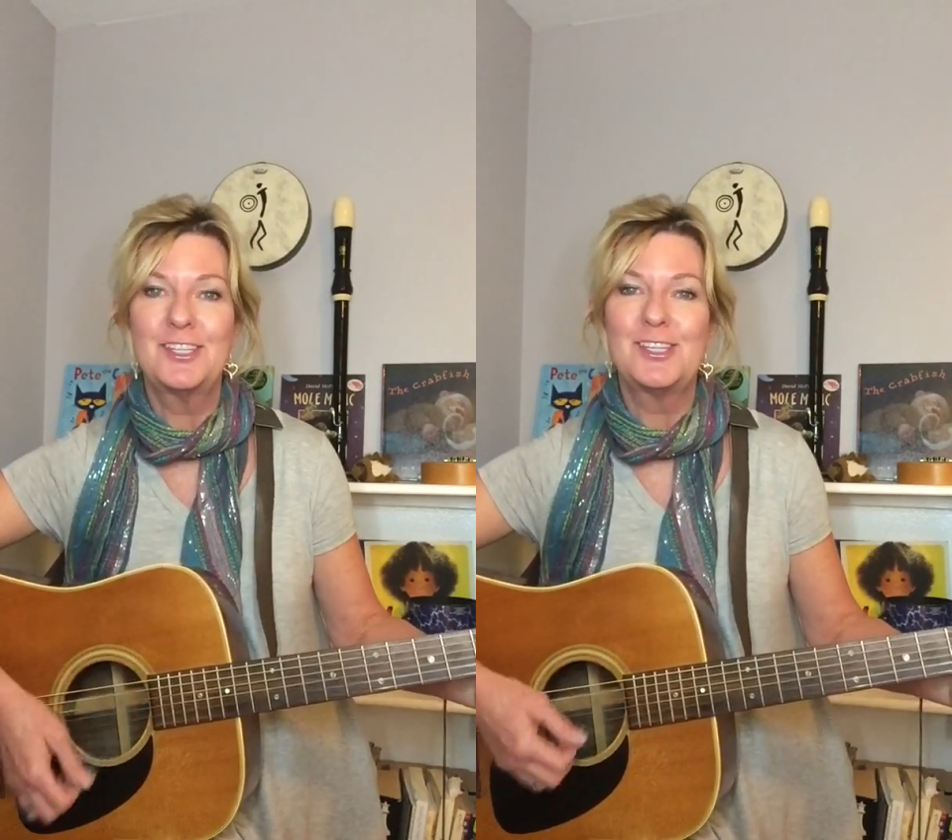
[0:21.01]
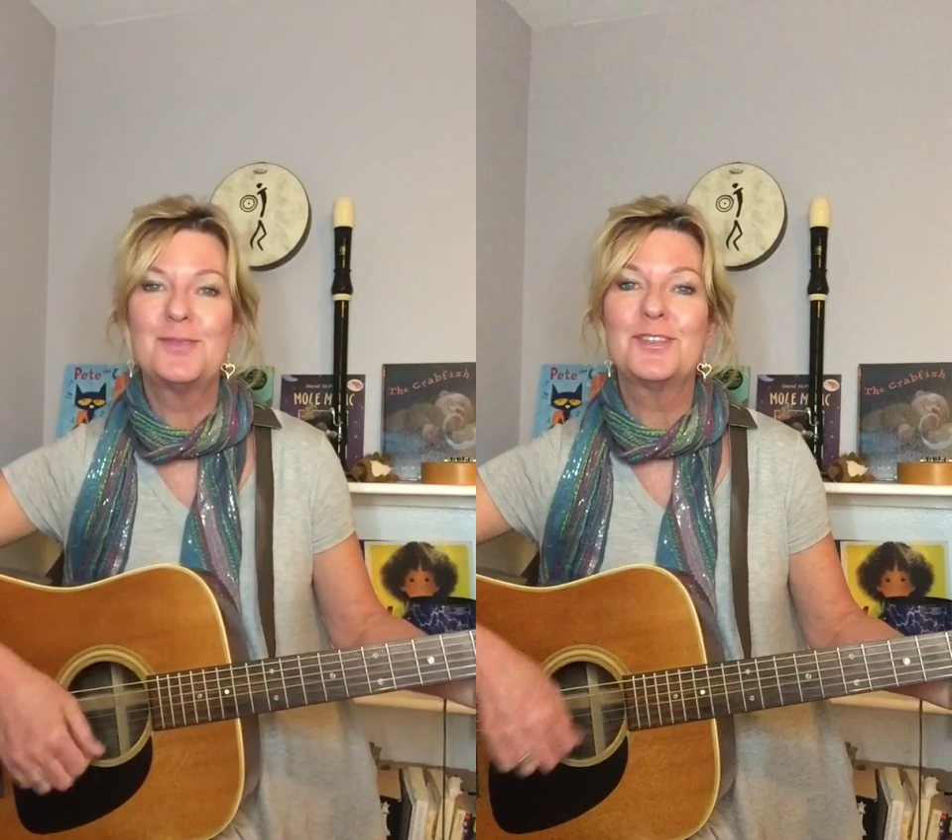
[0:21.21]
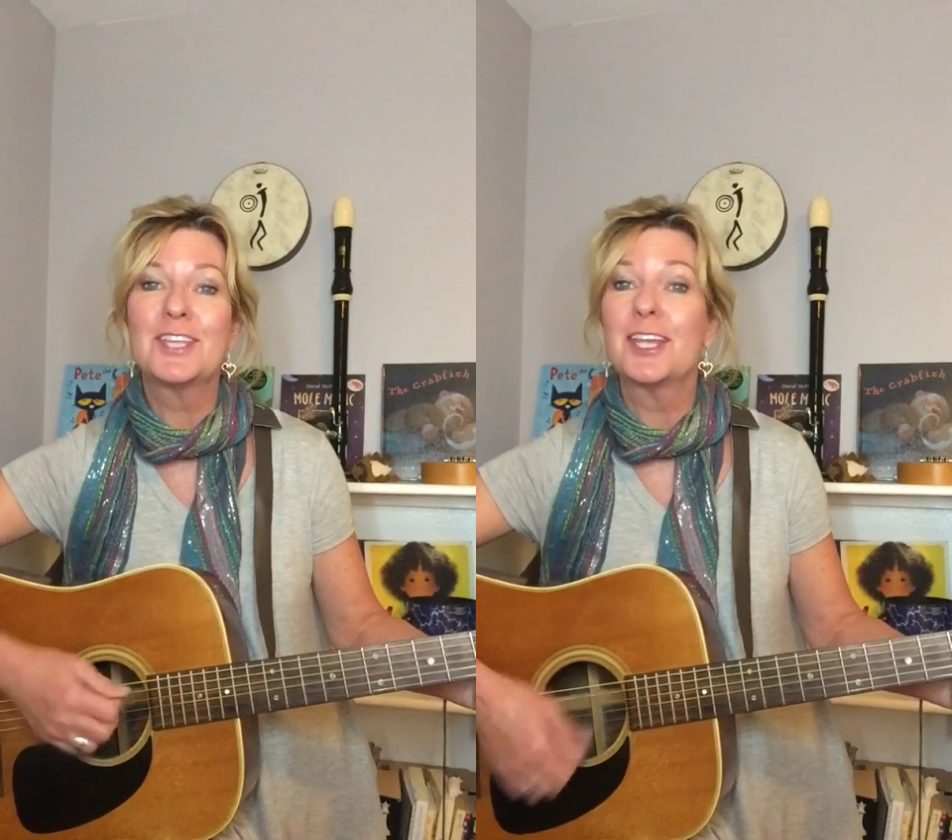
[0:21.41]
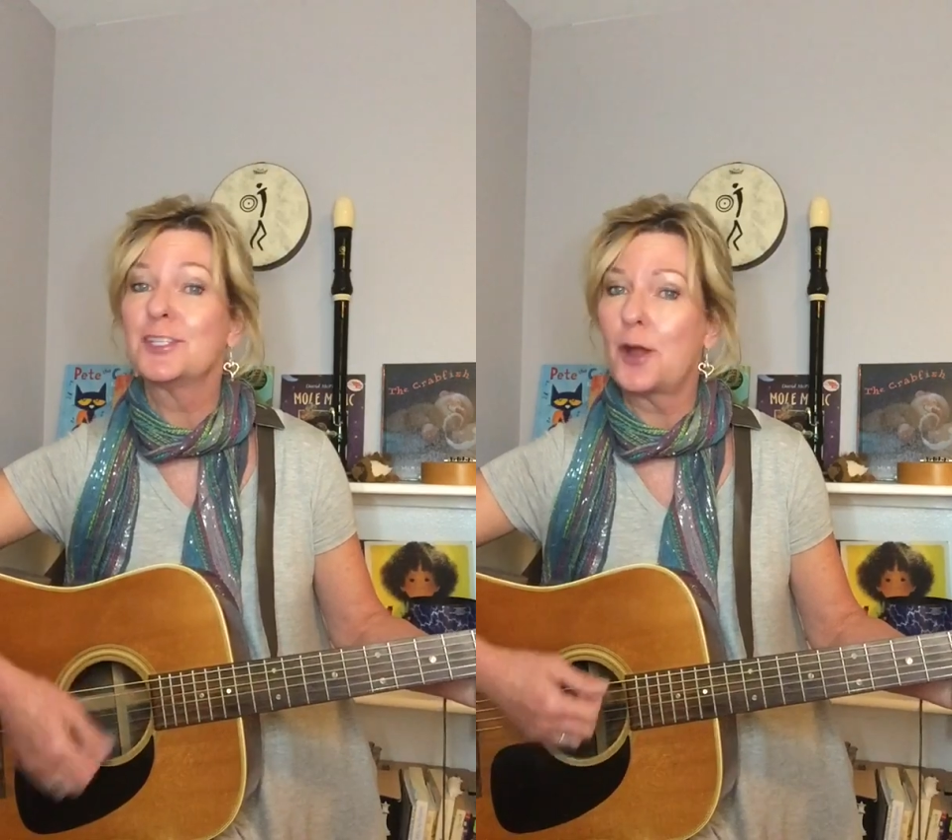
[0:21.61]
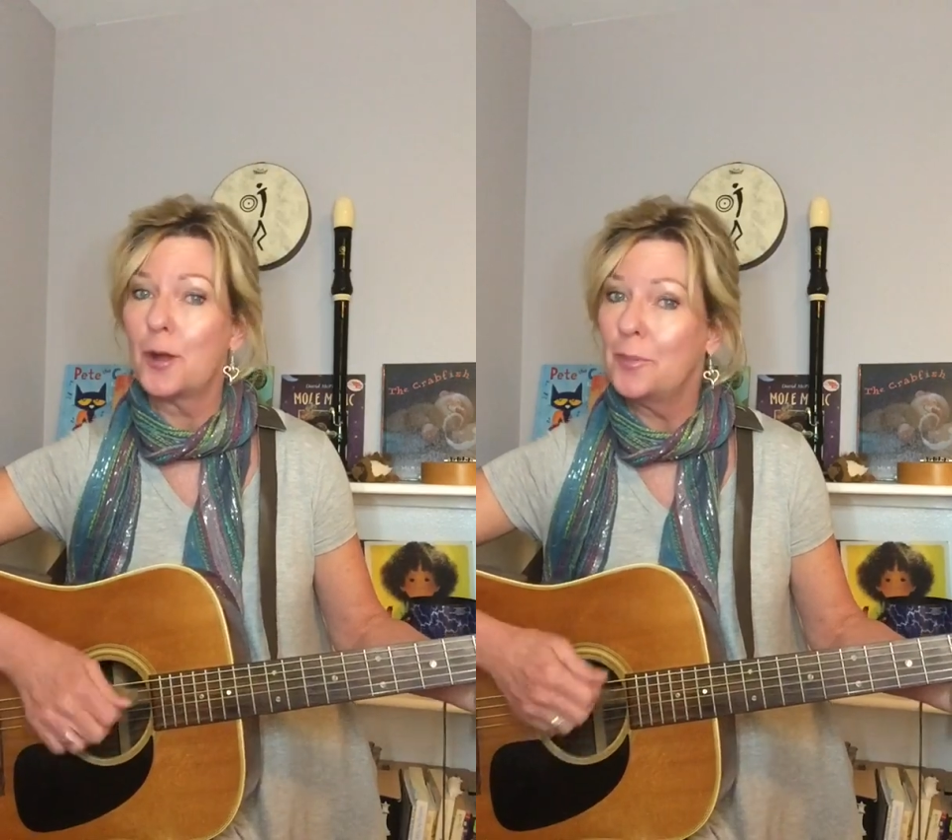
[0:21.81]
She was a
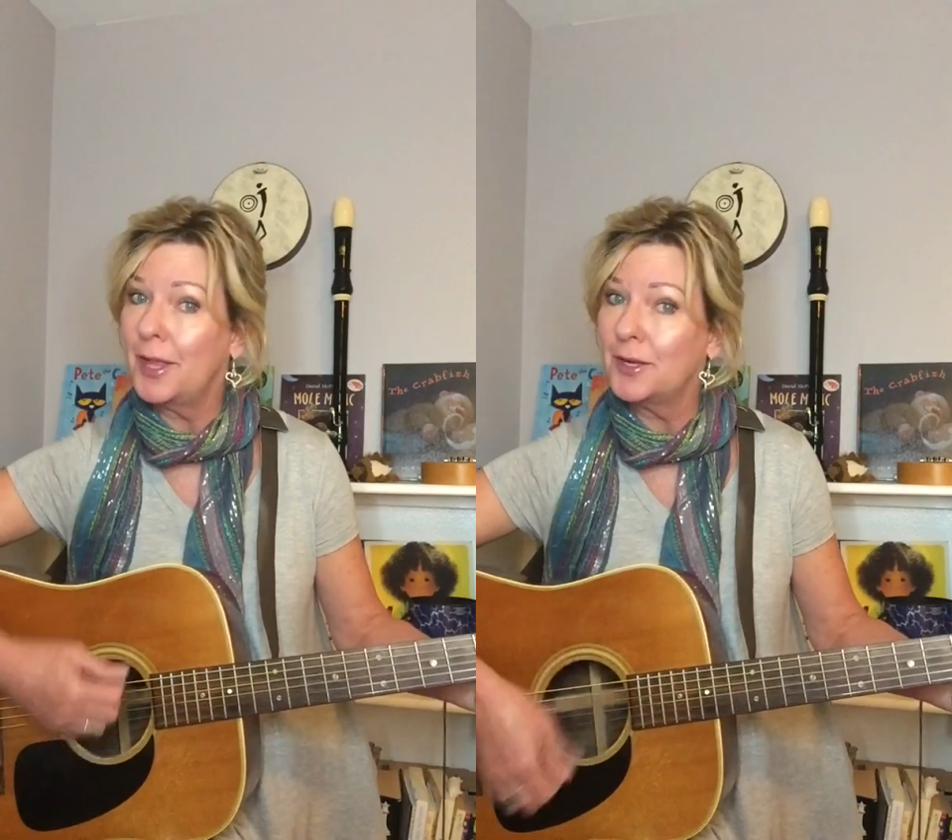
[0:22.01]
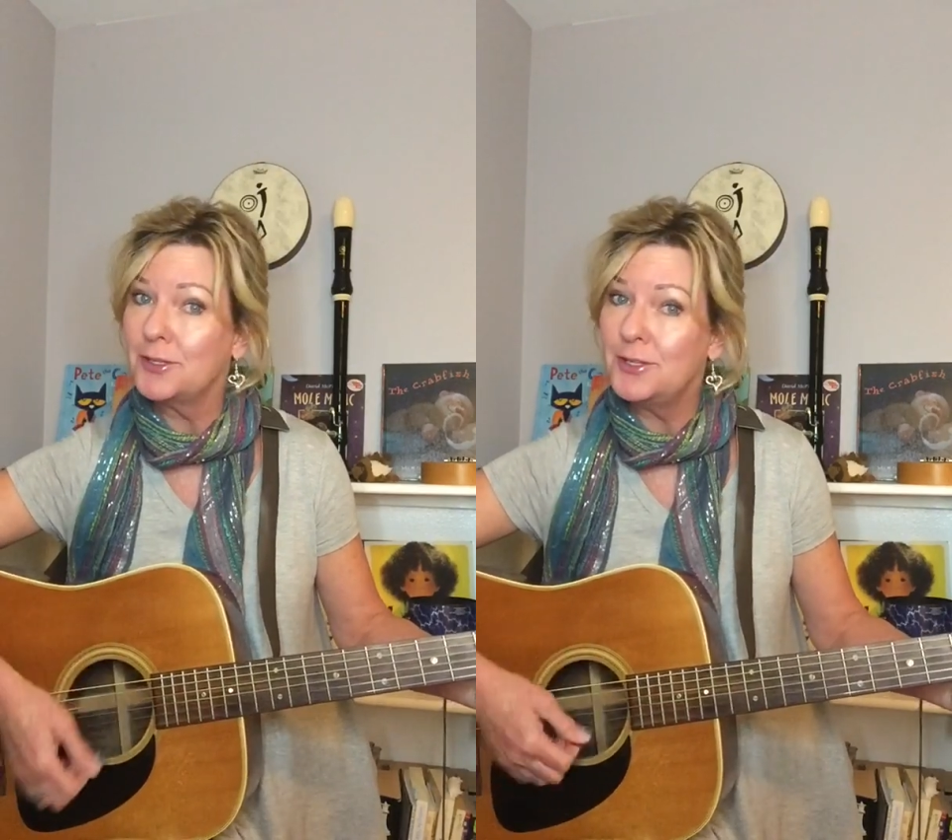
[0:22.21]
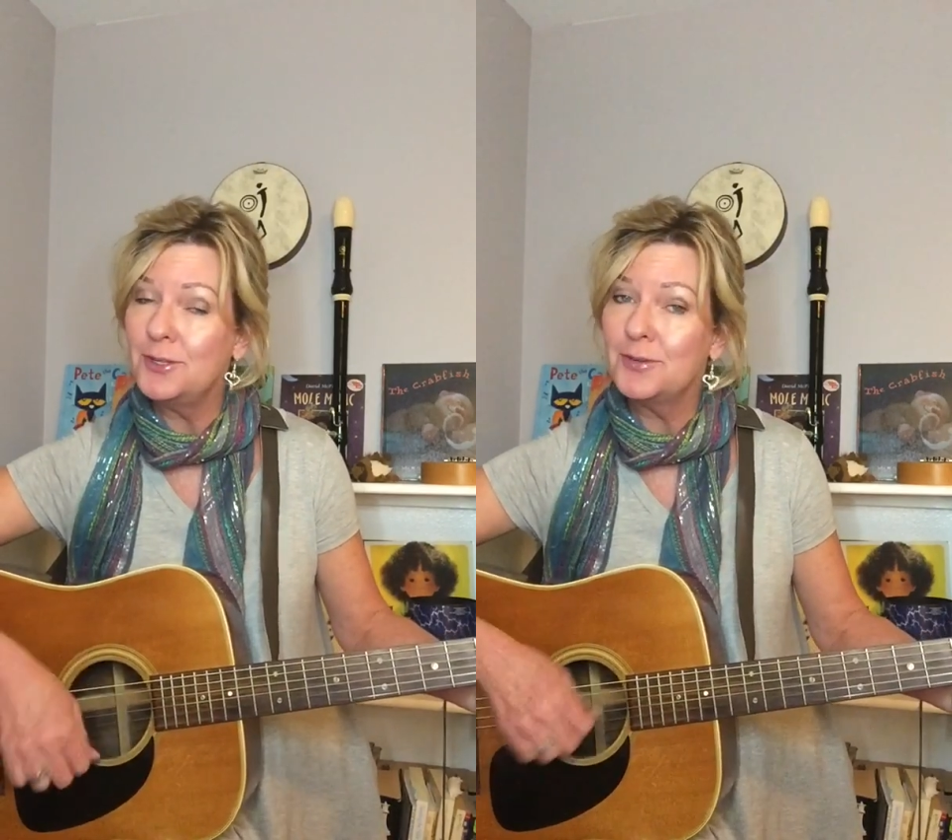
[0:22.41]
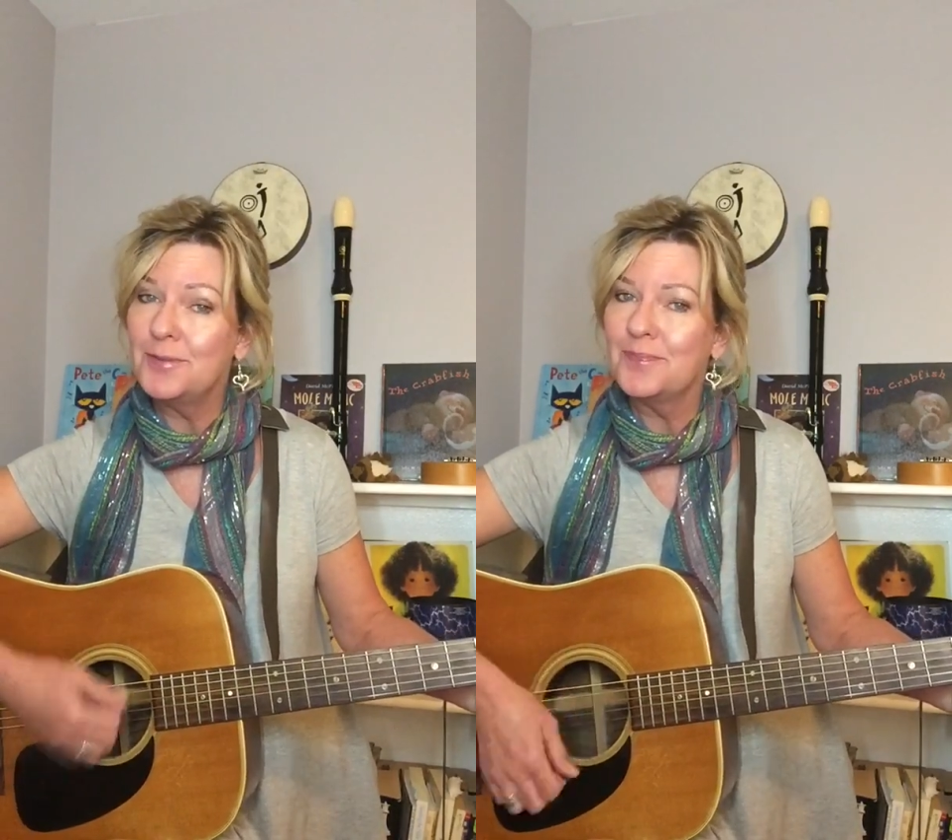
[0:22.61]
guitar player too.